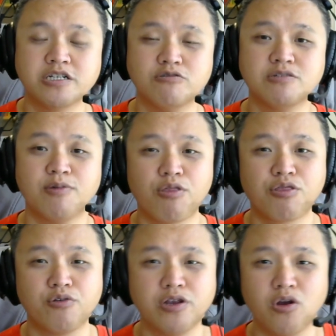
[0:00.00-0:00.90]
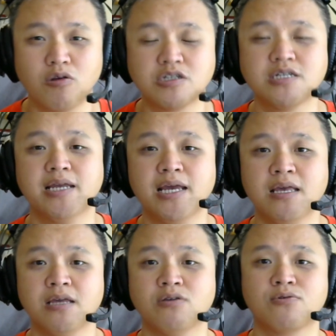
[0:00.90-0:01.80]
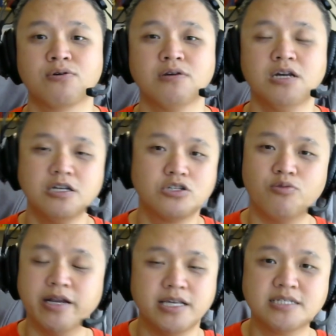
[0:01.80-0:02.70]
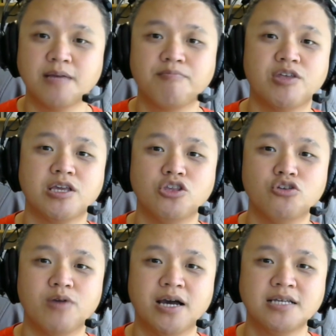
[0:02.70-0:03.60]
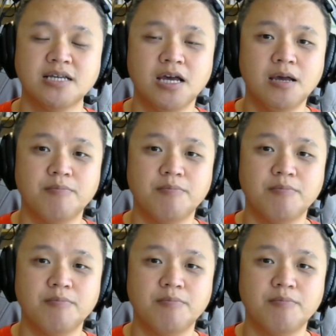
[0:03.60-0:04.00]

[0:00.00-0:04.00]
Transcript: it was about $30 Canadian or 20 something US,